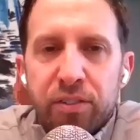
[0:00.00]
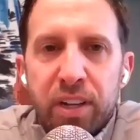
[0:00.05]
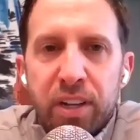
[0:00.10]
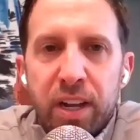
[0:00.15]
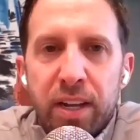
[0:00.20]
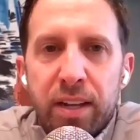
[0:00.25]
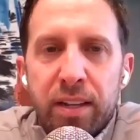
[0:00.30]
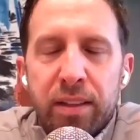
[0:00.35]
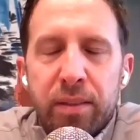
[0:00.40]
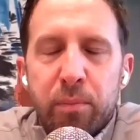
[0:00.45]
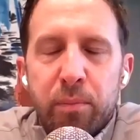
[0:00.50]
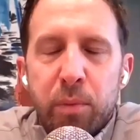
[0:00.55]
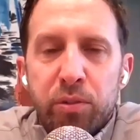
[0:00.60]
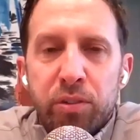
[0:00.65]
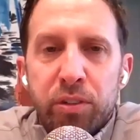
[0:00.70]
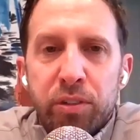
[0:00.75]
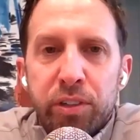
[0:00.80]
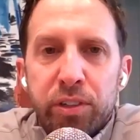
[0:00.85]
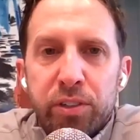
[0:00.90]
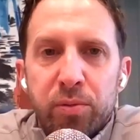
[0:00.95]
say
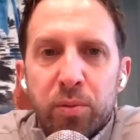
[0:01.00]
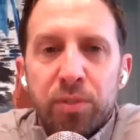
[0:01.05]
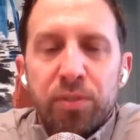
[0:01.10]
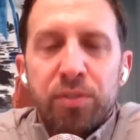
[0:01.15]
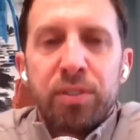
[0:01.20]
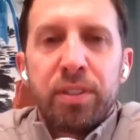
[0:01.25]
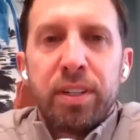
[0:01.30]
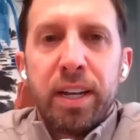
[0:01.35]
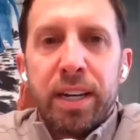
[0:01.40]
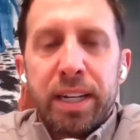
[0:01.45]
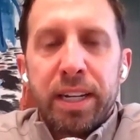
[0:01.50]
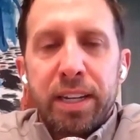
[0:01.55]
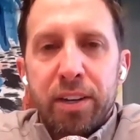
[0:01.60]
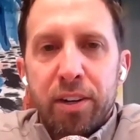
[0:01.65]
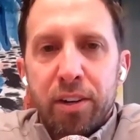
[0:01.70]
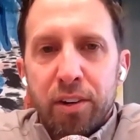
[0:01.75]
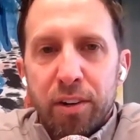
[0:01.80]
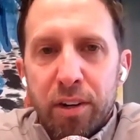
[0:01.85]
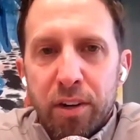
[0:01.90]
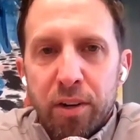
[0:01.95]
most of this was kind of
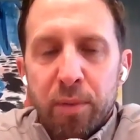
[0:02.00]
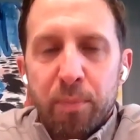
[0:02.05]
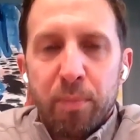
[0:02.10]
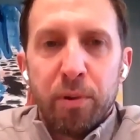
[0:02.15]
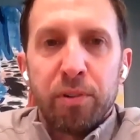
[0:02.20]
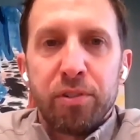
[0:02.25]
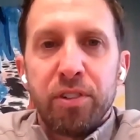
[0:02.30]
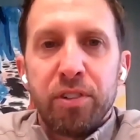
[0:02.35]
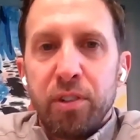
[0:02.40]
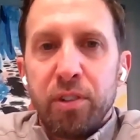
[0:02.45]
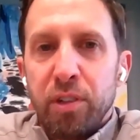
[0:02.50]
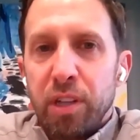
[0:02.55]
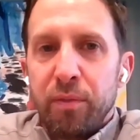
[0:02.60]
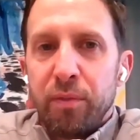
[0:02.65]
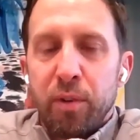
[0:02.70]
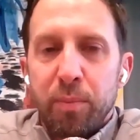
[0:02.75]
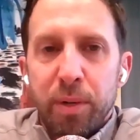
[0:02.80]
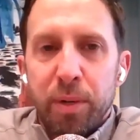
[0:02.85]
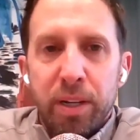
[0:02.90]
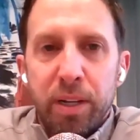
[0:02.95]
geared on a personal
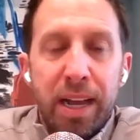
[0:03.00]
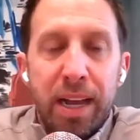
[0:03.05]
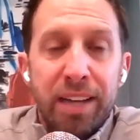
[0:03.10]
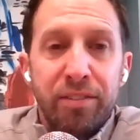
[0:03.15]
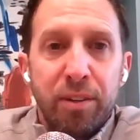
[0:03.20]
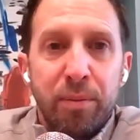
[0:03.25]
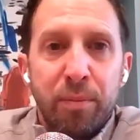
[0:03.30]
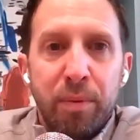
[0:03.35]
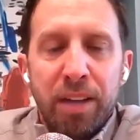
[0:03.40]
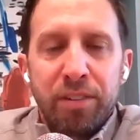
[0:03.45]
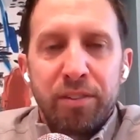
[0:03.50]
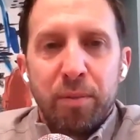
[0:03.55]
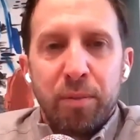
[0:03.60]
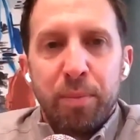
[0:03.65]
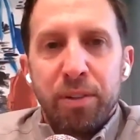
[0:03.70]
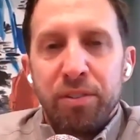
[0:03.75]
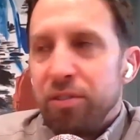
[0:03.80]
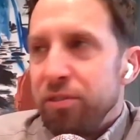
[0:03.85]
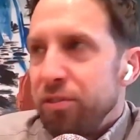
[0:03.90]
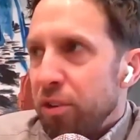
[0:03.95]
level, but as a as a
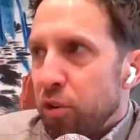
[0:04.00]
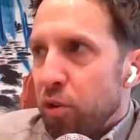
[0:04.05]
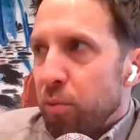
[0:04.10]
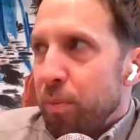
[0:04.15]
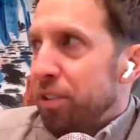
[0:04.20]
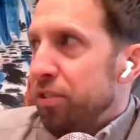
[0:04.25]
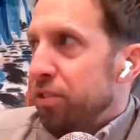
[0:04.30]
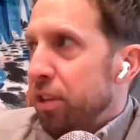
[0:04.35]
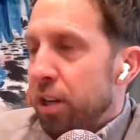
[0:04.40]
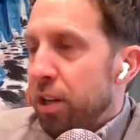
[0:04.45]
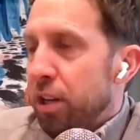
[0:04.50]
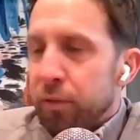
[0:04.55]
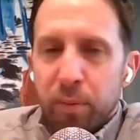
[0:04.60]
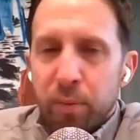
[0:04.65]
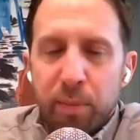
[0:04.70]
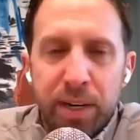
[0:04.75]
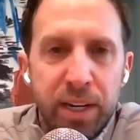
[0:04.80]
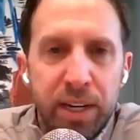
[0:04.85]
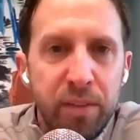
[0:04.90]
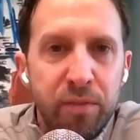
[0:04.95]
business owner myself,
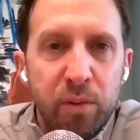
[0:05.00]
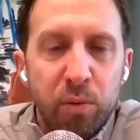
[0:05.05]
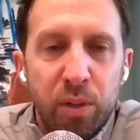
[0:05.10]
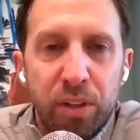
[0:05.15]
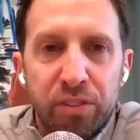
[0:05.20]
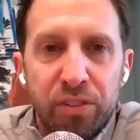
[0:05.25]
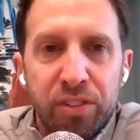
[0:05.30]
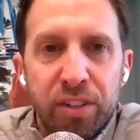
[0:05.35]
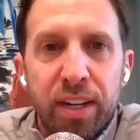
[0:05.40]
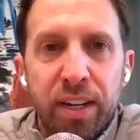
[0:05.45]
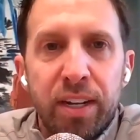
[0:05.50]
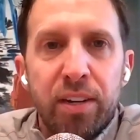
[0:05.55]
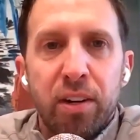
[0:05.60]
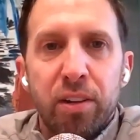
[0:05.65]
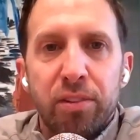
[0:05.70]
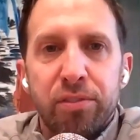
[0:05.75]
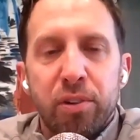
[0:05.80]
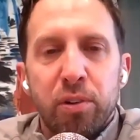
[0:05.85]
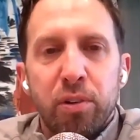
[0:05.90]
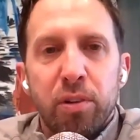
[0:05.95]
and many of you listening, and
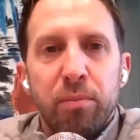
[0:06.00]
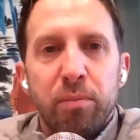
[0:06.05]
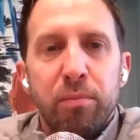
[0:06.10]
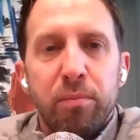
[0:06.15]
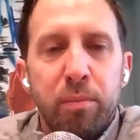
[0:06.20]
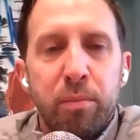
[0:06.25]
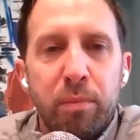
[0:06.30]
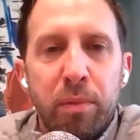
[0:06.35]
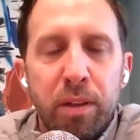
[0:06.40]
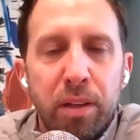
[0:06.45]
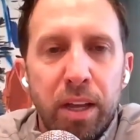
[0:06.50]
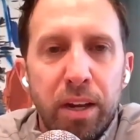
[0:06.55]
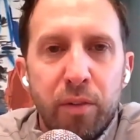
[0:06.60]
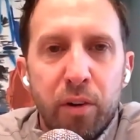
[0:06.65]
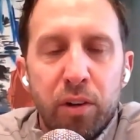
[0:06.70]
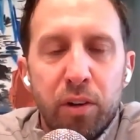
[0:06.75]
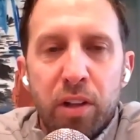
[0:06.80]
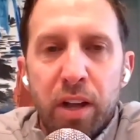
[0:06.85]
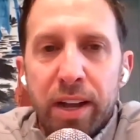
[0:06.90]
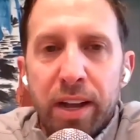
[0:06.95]
also a lot of
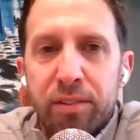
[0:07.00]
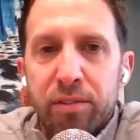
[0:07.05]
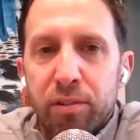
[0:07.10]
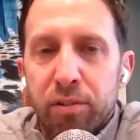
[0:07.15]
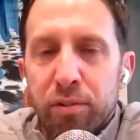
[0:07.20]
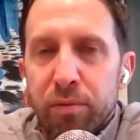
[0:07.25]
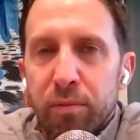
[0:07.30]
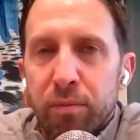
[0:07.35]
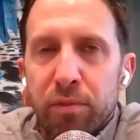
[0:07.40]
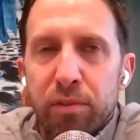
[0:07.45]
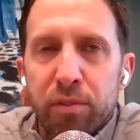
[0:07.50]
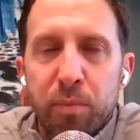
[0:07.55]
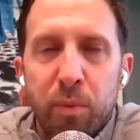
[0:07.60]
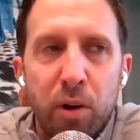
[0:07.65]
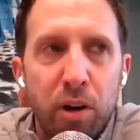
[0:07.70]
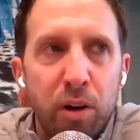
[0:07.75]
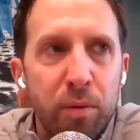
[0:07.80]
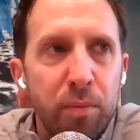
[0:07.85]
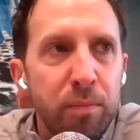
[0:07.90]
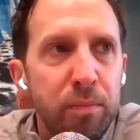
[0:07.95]
our clients are
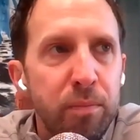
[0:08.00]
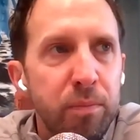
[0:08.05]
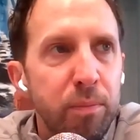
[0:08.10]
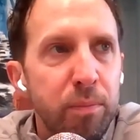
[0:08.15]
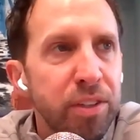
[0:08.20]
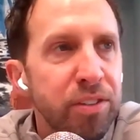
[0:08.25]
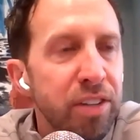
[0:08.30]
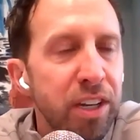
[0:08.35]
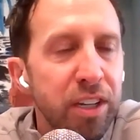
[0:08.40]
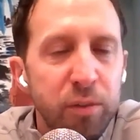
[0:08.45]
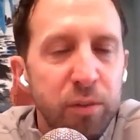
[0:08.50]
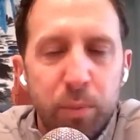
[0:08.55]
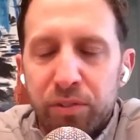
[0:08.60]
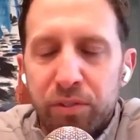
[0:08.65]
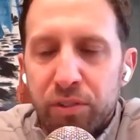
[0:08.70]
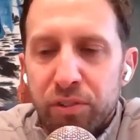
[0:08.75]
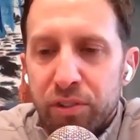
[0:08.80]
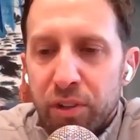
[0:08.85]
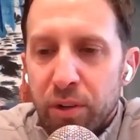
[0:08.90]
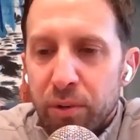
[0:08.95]
small, mid-sized
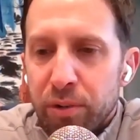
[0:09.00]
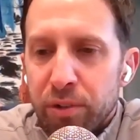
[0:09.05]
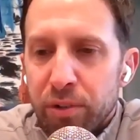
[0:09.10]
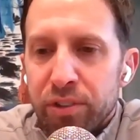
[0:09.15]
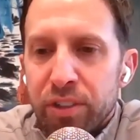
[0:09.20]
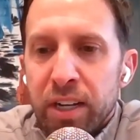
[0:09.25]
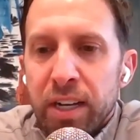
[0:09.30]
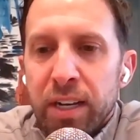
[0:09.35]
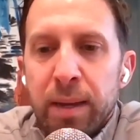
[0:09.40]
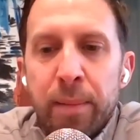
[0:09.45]
business owners.